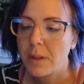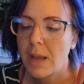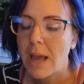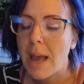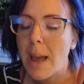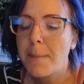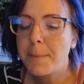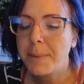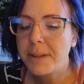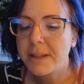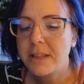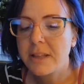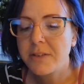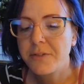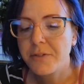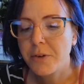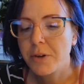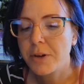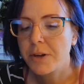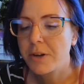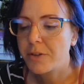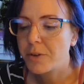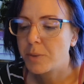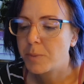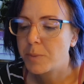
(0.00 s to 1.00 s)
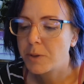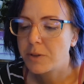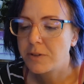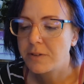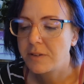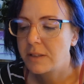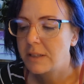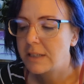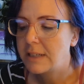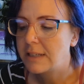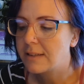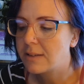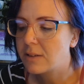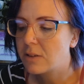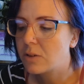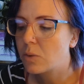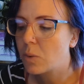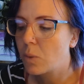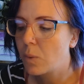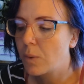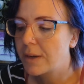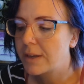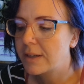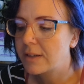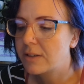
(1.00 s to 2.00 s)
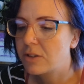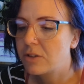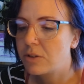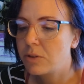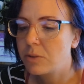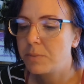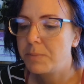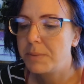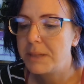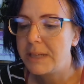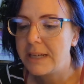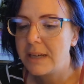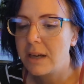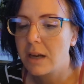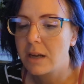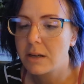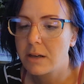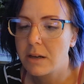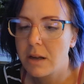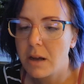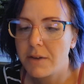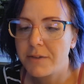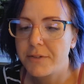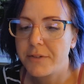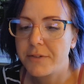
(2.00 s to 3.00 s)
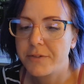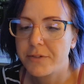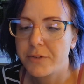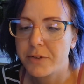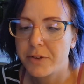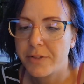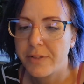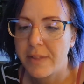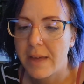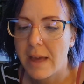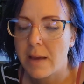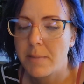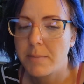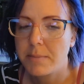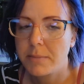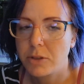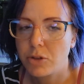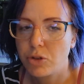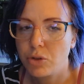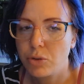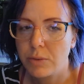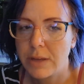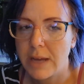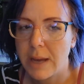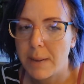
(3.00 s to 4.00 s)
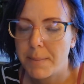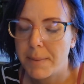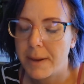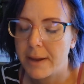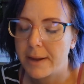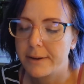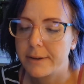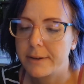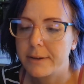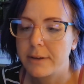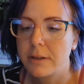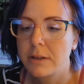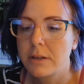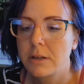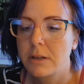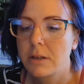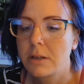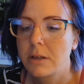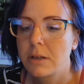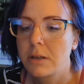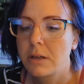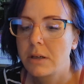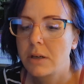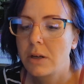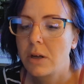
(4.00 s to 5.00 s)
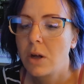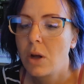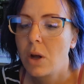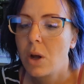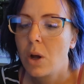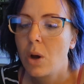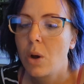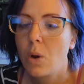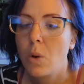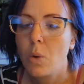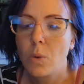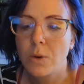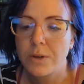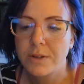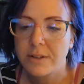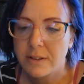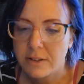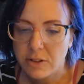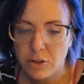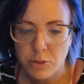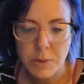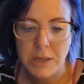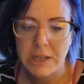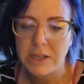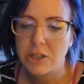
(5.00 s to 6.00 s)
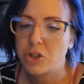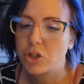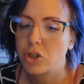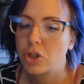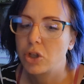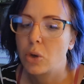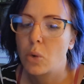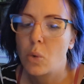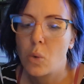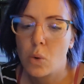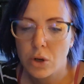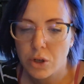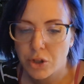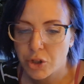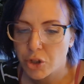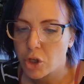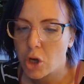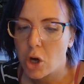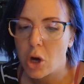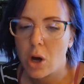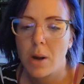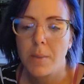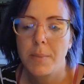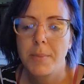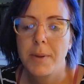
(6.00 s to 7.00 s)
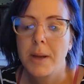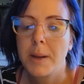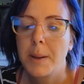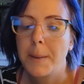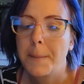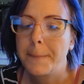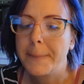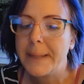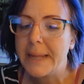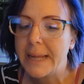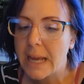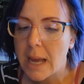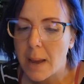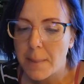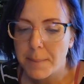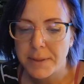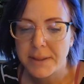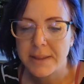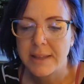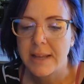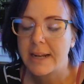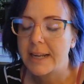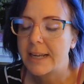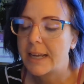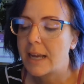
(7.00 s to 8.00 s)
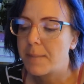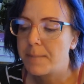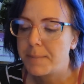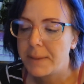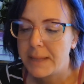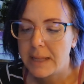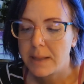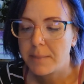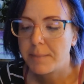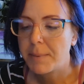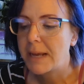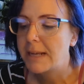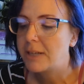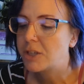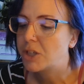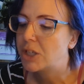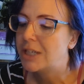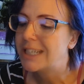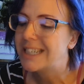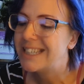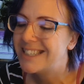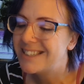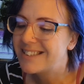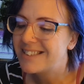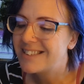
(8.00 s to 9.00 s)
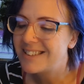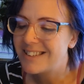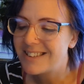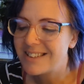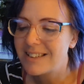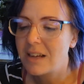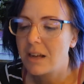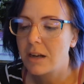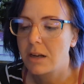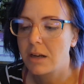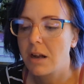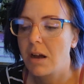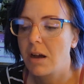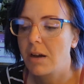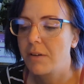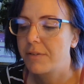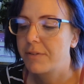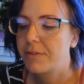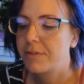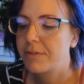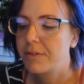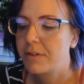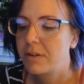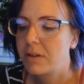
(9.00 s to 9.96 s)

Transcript: Empathy for another person isn't going to be enough for them to get better, or a situation or a job. being empathetic and being patient isn't enough.